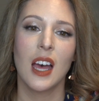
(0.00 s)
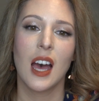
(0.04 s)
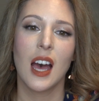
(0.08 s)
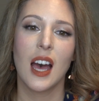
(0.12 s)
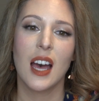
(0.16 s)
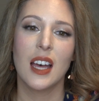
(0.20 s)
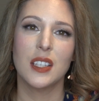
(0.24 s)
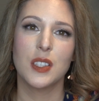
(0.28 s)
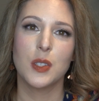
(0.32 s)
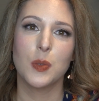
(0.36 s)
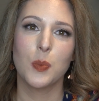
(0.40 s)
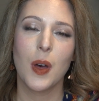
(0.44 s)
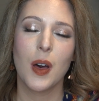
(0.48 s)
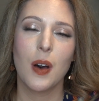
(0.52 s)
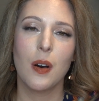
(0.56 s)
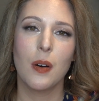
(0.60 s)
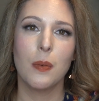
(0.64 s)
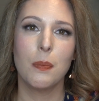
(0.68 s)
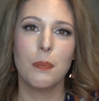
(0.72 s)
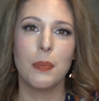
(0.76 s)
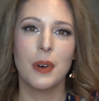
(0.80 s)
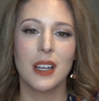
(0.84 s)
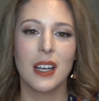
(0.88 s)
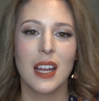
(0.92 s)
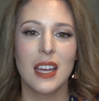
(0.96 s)
as well,
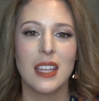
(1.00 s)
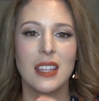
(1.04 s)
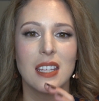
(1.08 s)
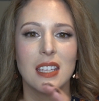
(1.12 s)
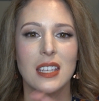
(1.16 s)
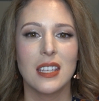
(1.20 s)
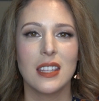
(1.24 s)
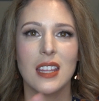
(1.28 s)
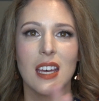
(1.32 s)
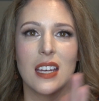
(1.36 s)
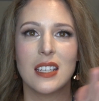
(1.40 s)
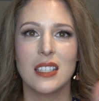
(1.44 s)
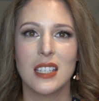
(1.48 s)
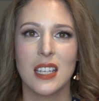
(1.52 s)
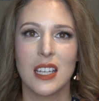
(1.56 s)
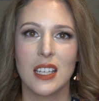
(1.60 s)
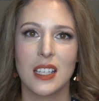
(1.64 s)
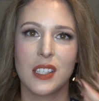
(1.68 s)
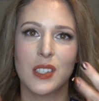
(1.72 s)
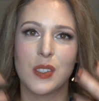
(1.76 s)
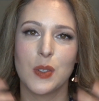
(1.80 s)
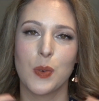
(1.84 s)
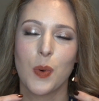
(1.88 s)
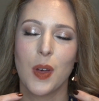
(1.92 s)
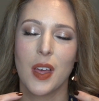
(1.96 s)
but I think that
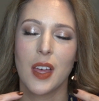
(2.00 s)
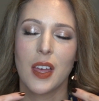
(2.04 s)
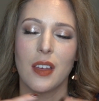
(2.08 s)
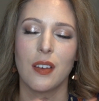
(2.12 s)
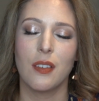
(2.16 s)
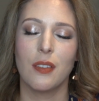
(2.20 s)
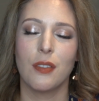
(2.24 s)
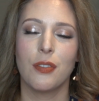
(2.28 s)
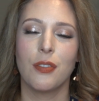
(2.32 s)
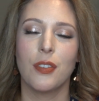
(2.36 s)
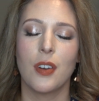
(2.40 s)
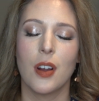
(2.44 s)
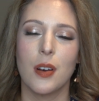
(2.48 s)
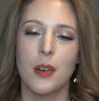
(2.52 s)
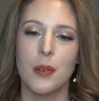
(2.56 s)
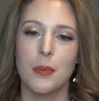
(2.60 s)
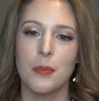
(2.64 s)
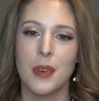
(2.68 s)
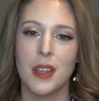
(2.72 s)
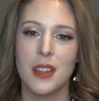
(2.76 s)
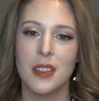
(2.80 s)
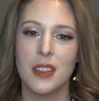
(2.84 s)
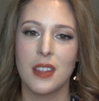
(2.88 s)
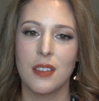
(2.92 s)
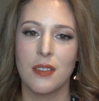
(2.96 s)
takes away
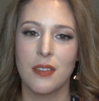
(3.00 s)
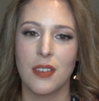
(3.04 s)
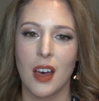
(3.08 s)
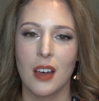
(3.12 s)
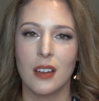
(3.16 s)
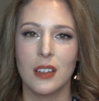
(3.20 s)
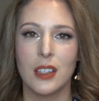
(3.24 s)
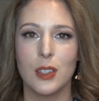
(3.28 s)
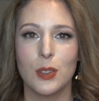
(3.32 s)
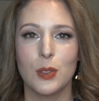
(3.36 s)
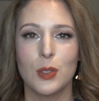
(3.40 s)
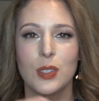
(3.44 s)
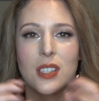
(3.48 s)
from the value,